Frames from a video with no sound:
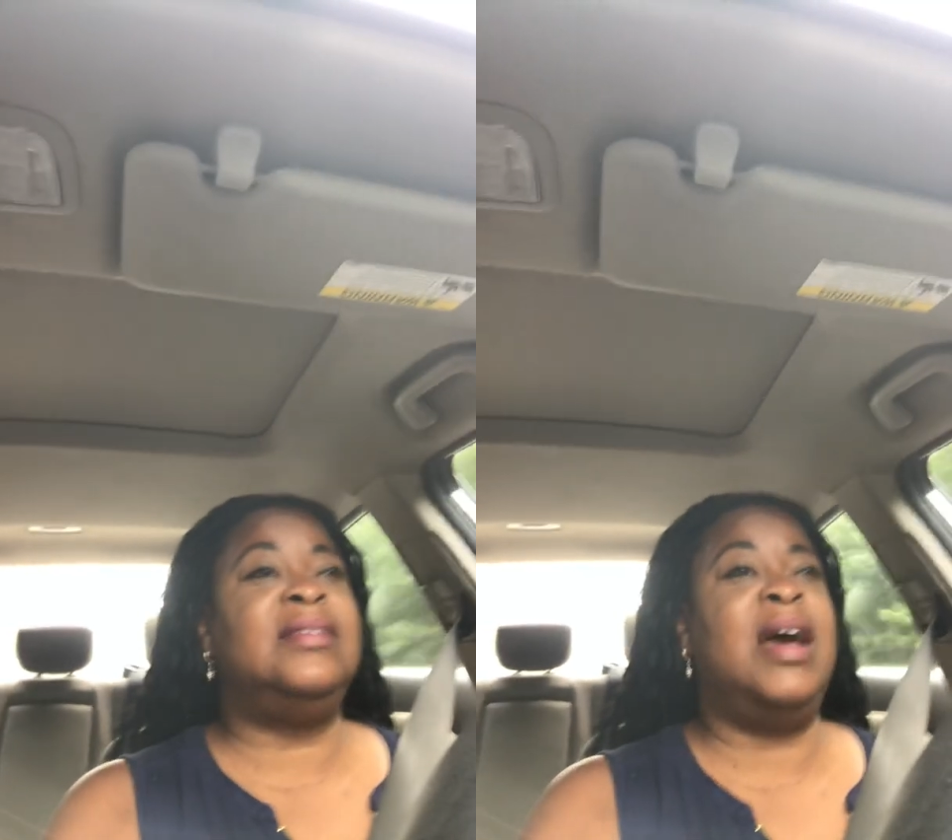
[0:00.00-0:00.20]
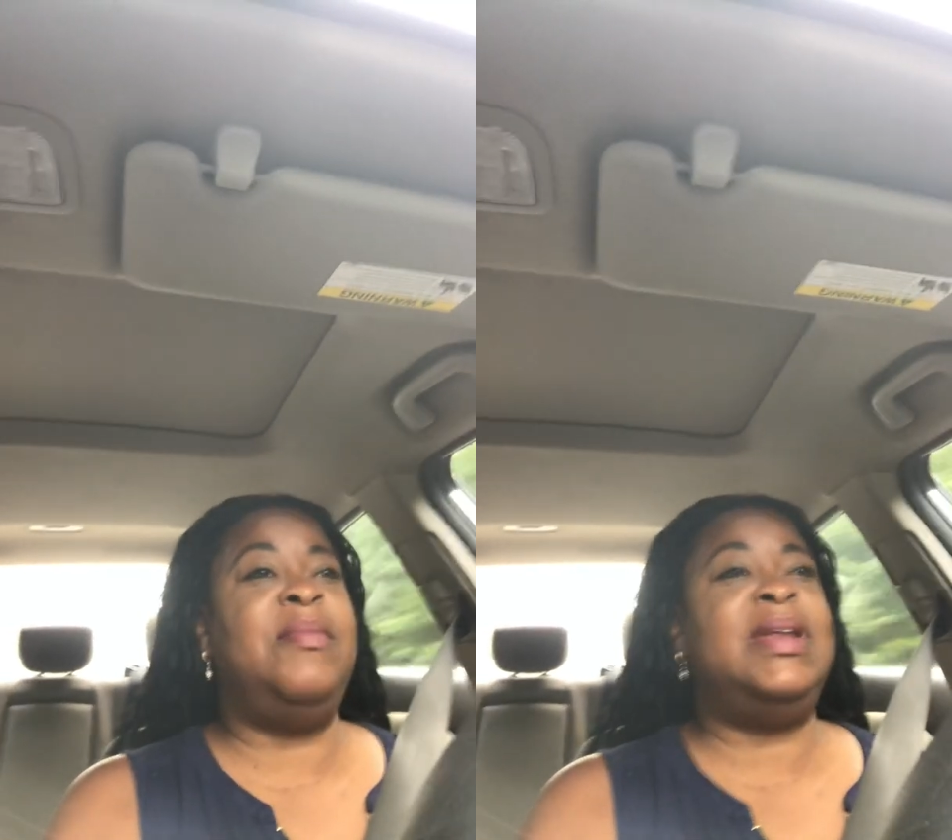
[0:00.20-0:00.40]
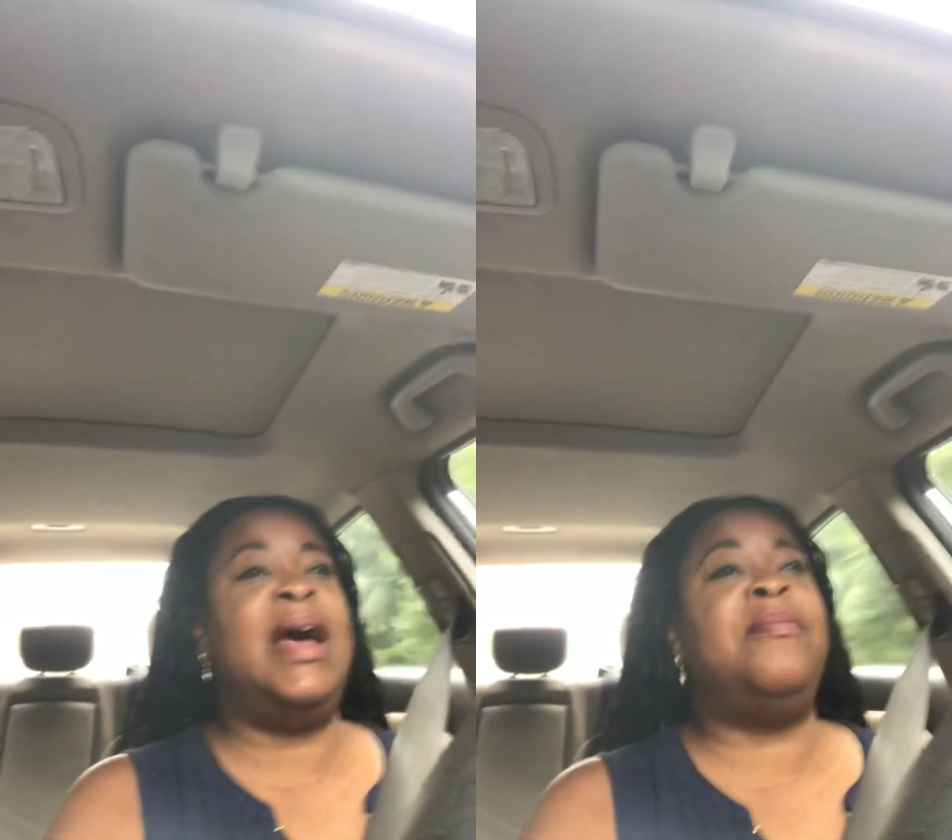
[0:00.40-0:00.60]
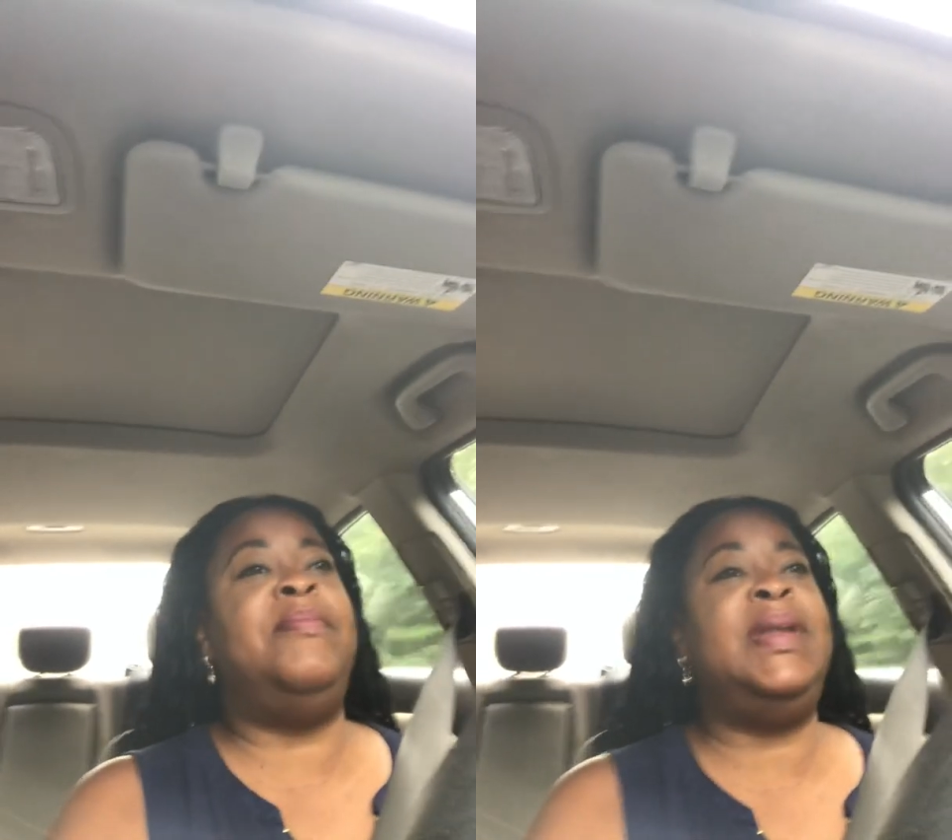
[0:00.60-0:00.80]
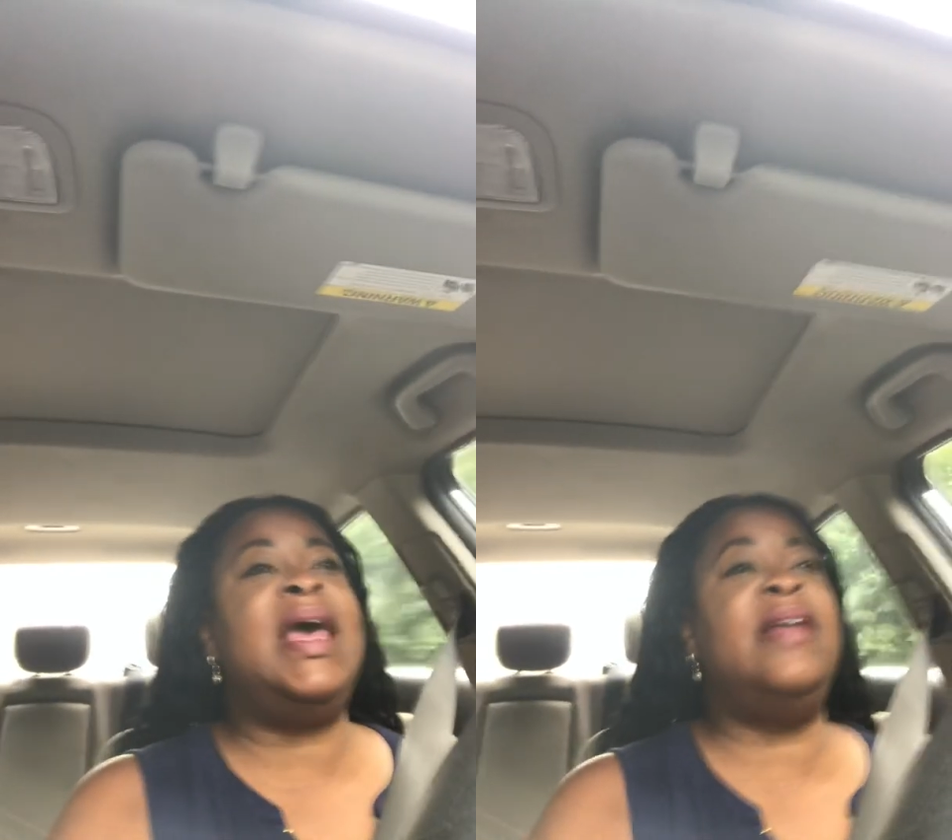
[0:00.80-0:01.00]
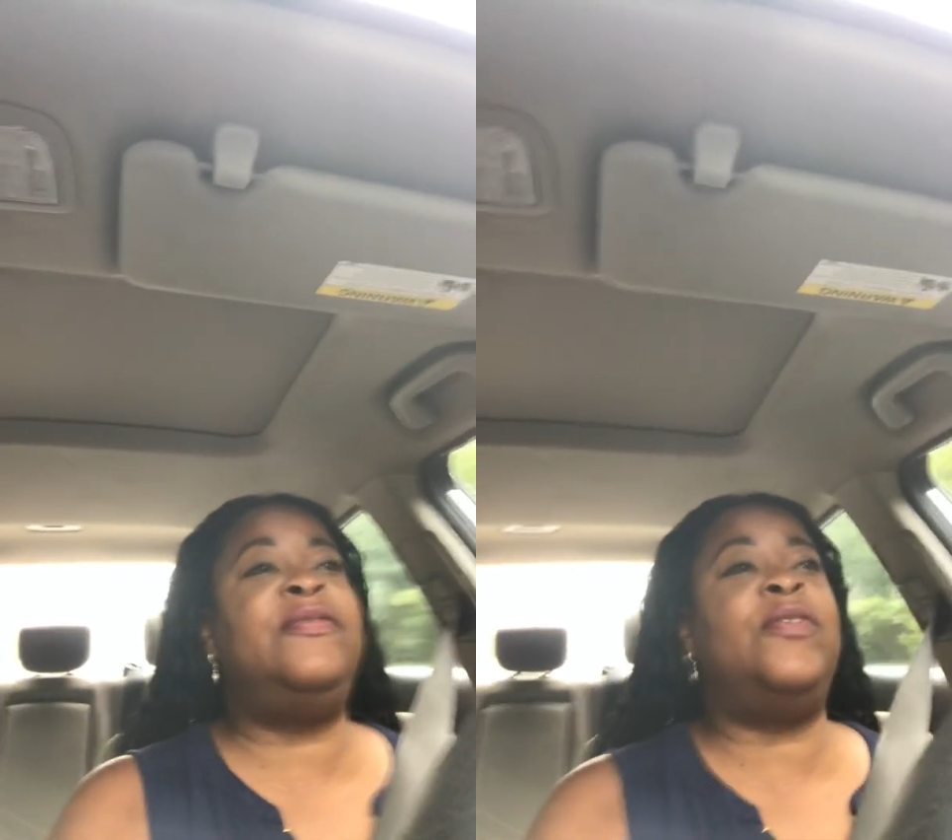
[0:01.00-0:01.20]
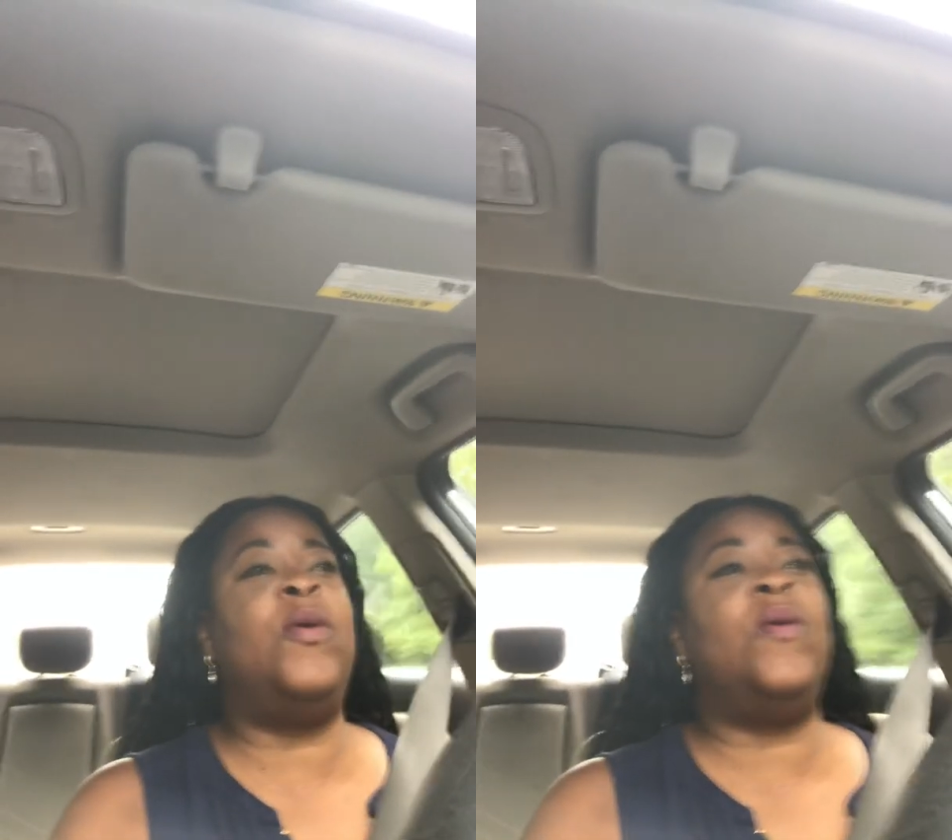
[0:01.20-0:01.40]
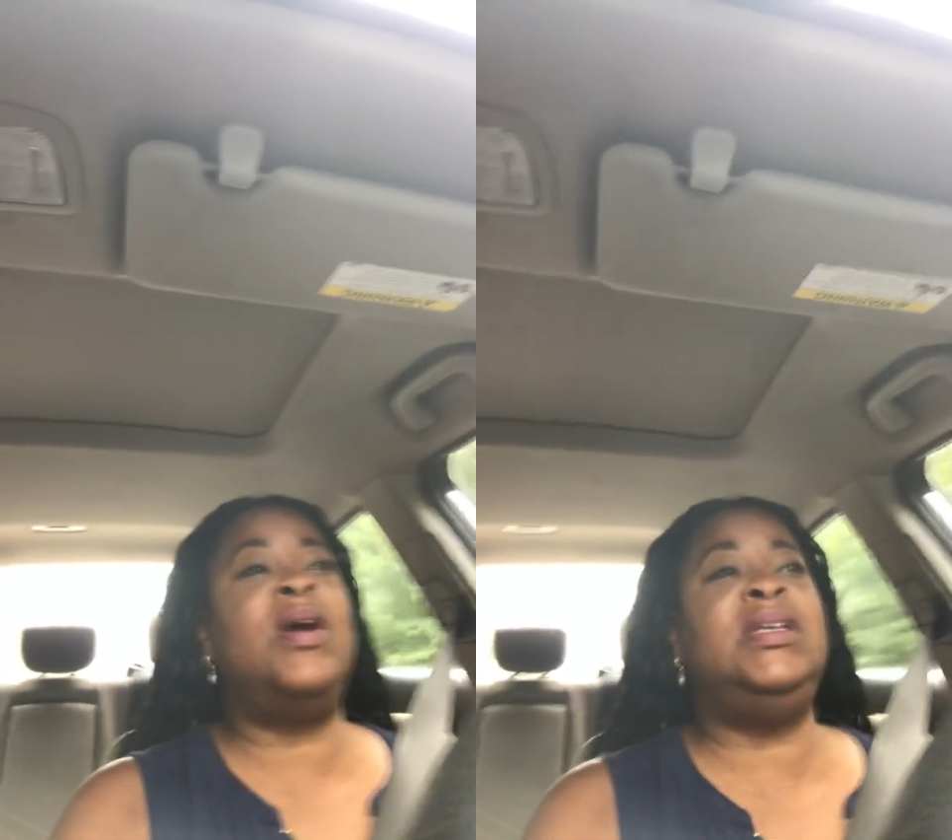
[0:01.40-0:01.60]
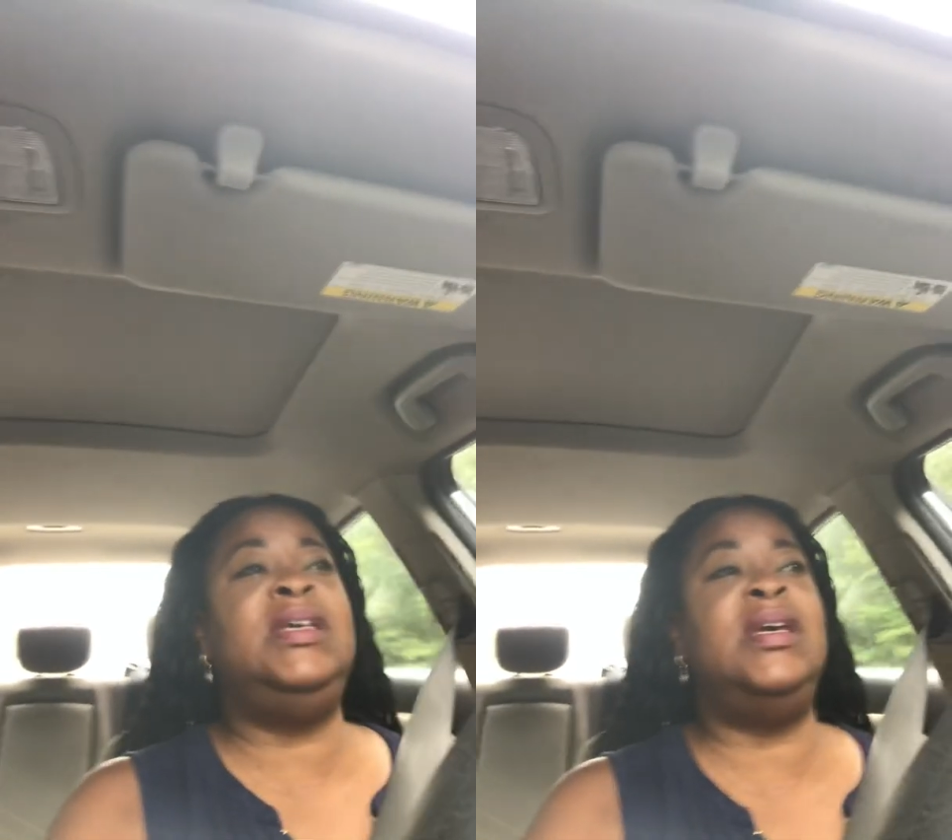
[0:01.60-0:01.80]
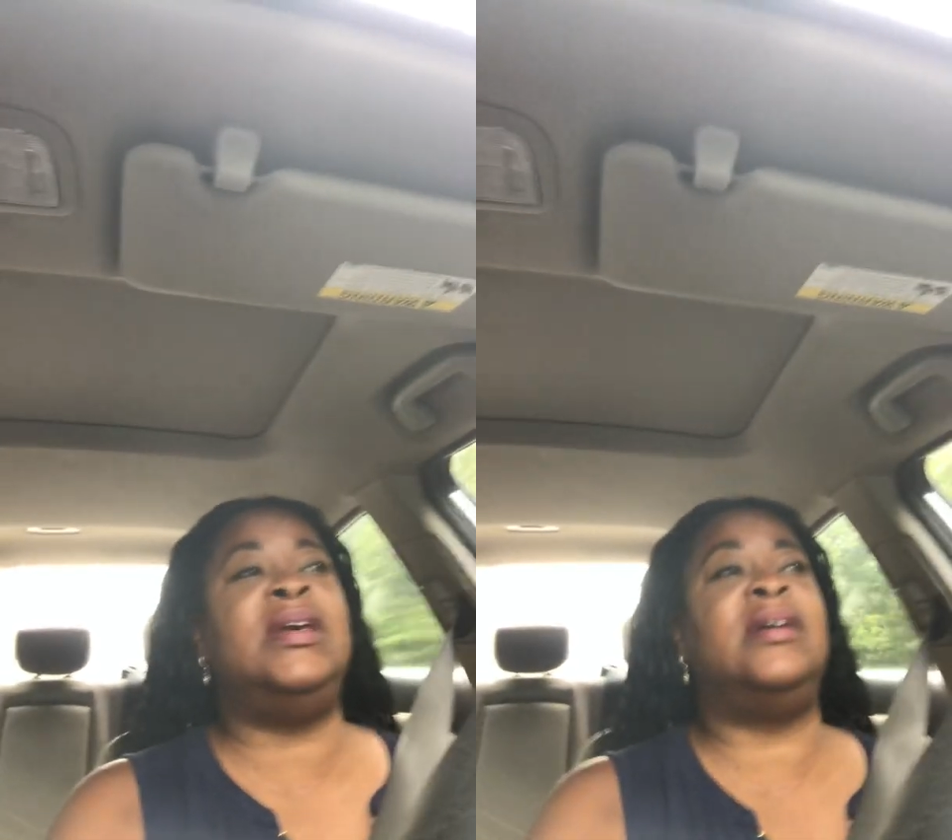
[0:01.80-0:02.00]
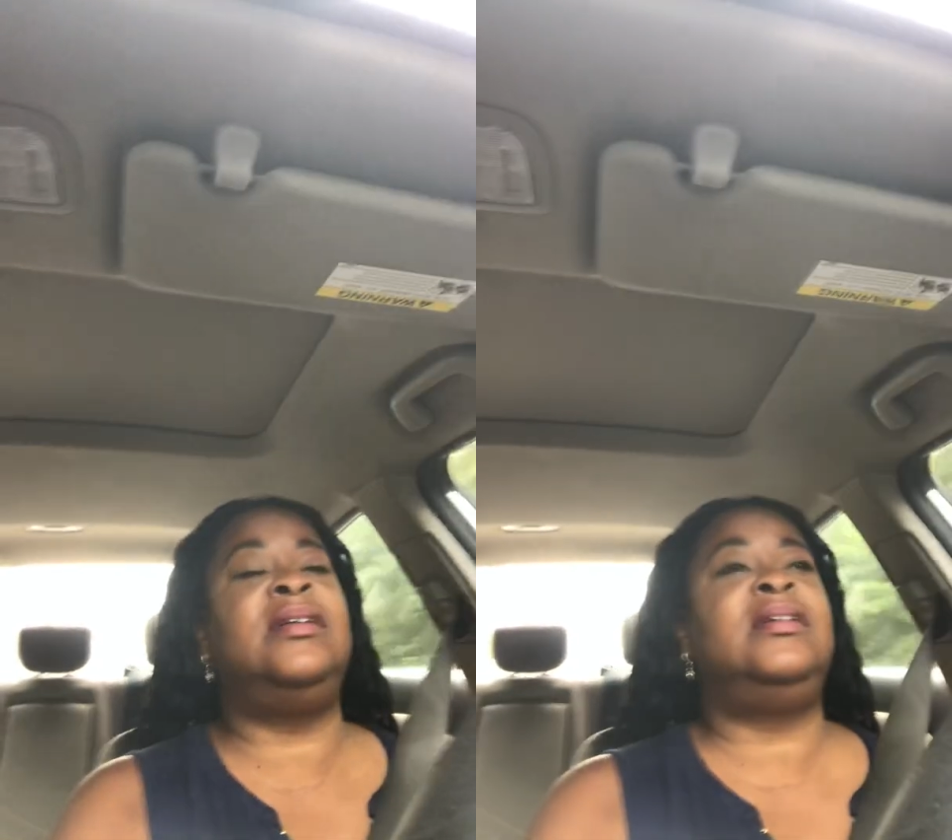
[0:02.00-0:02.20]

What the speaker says: I mean, I bled for 1 year,